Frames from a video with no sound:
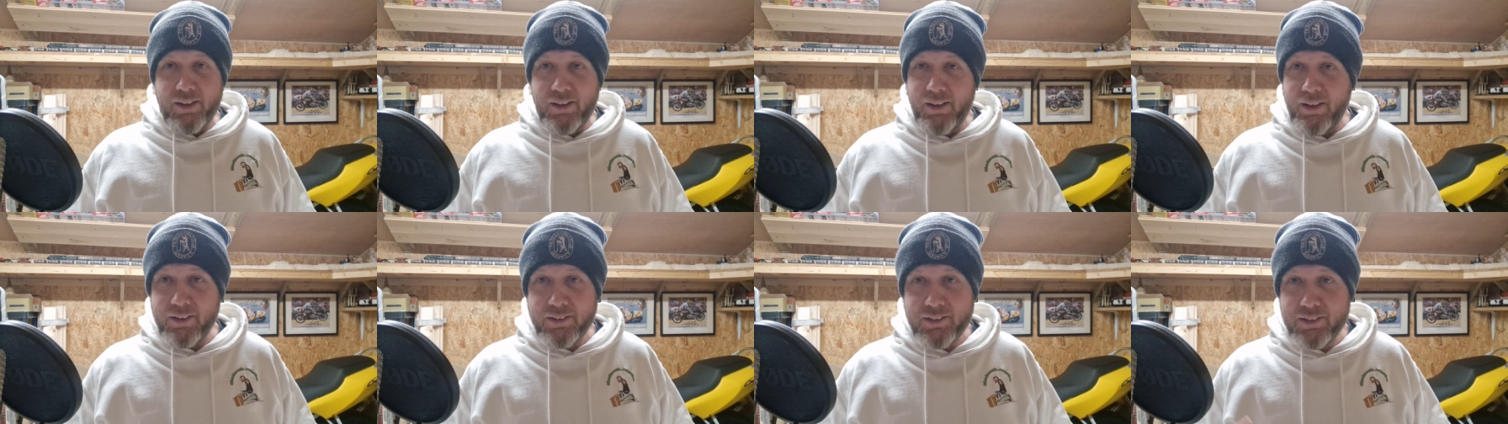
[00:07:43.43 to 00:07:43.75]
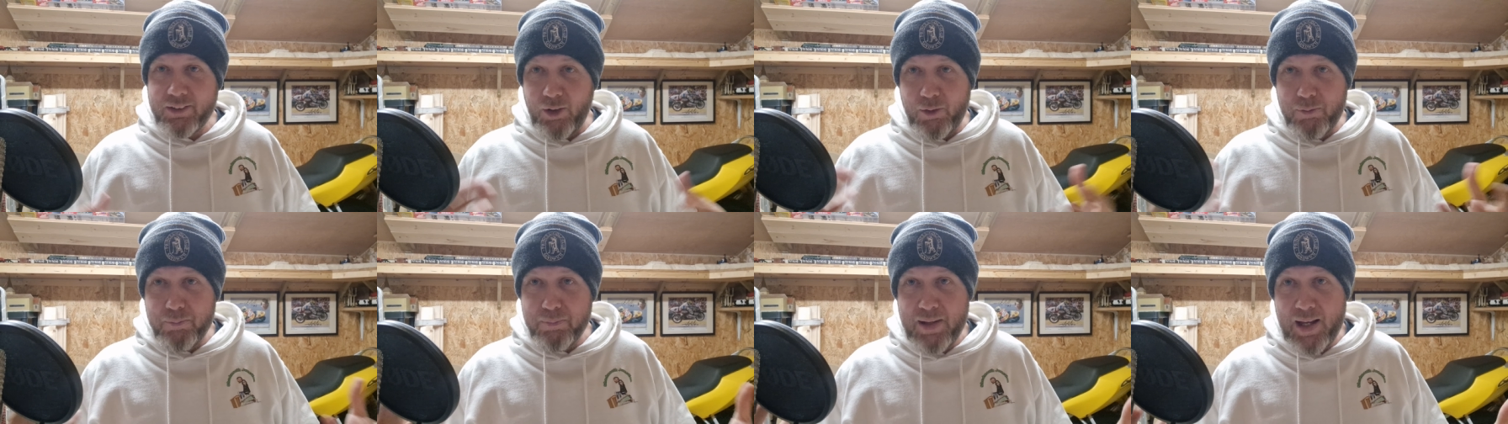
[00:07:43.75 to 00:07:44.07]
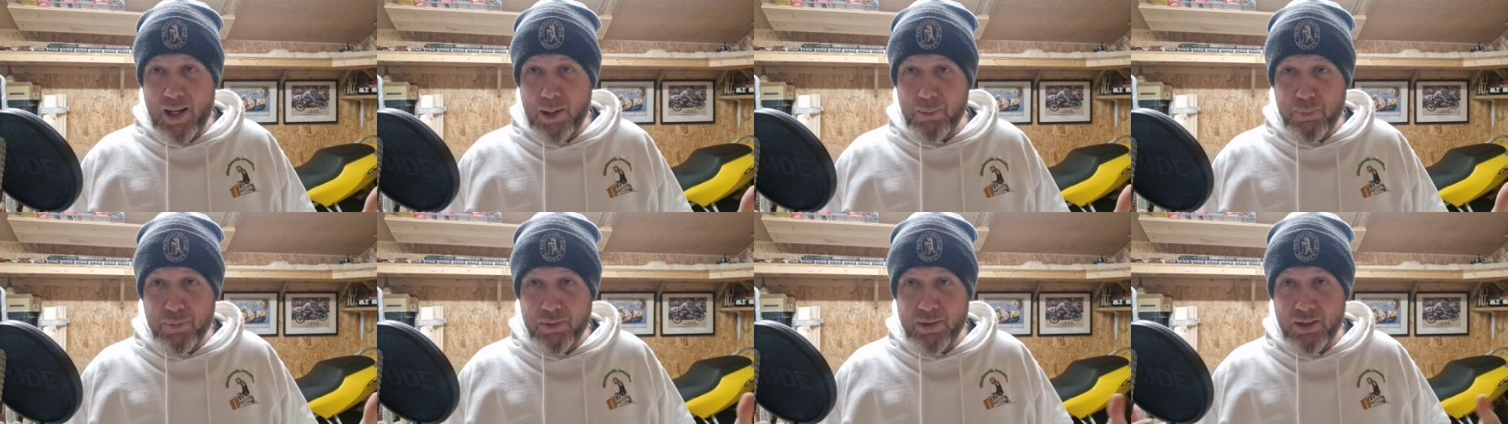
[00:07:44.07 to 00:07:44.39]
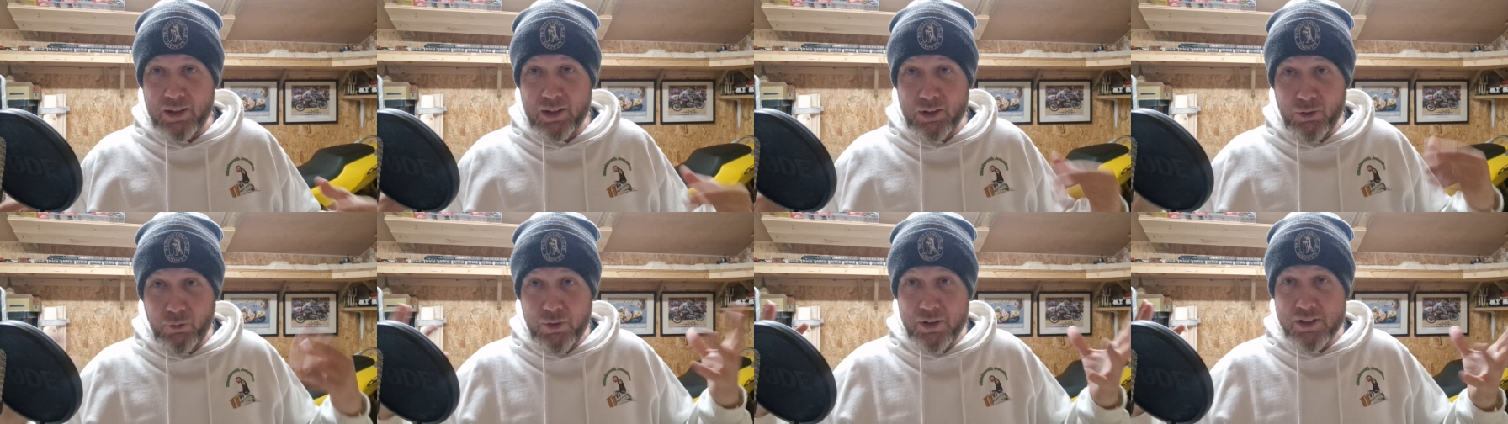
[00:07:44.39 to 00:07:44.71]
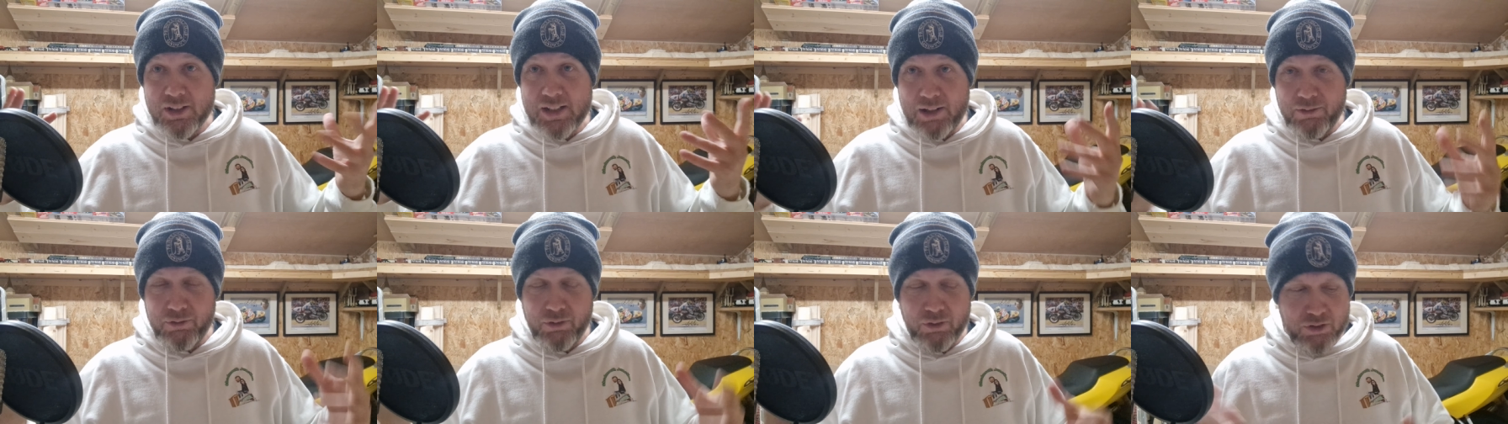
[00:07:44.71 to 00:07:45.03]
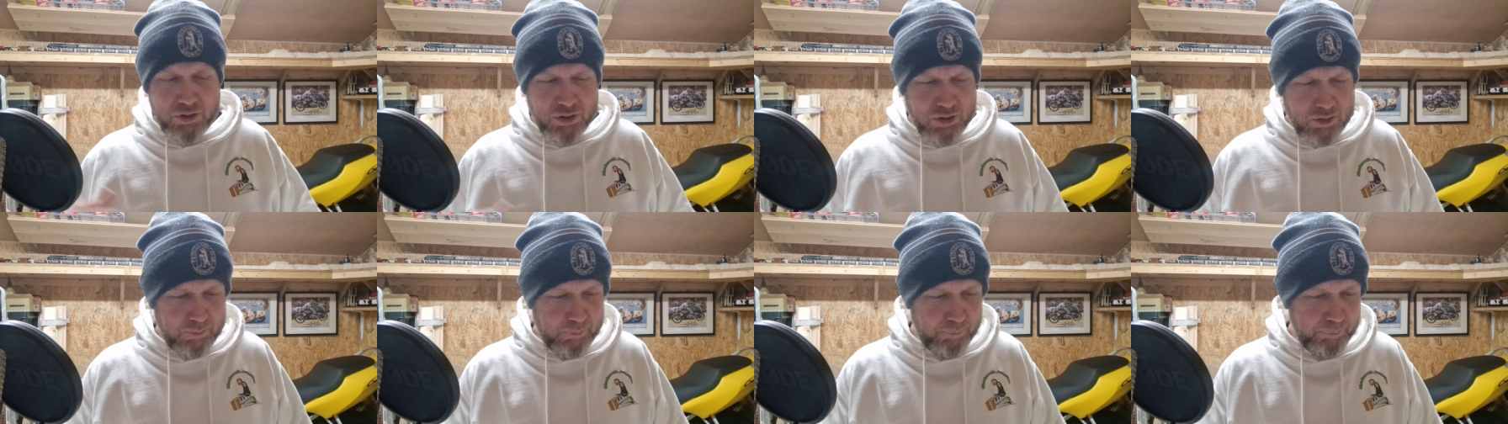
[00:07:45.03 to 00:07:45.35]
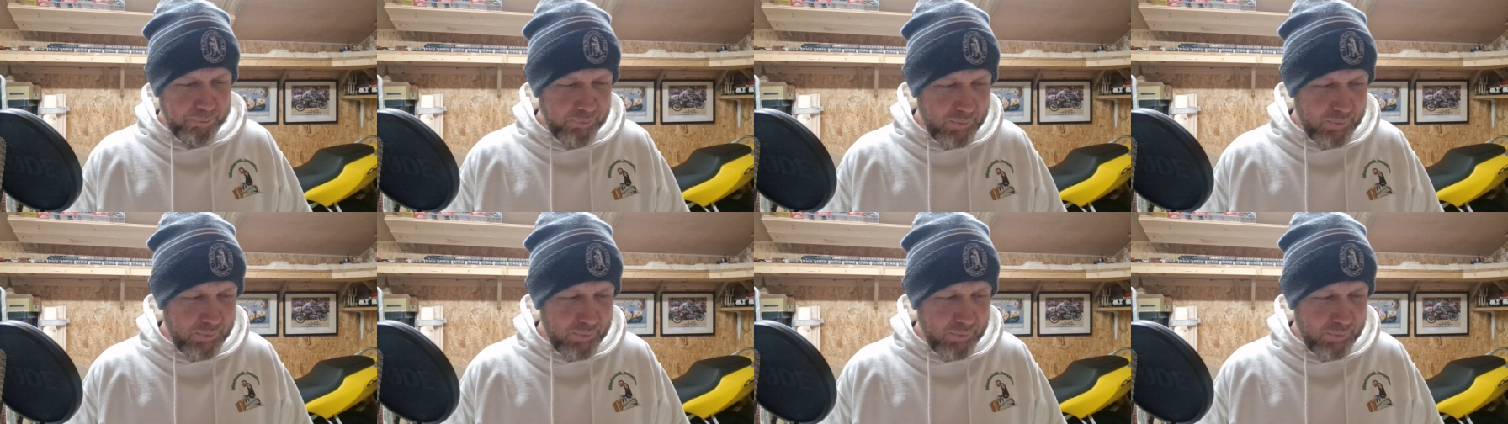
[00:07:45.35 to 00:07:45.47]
I'd go mad with the noise levels.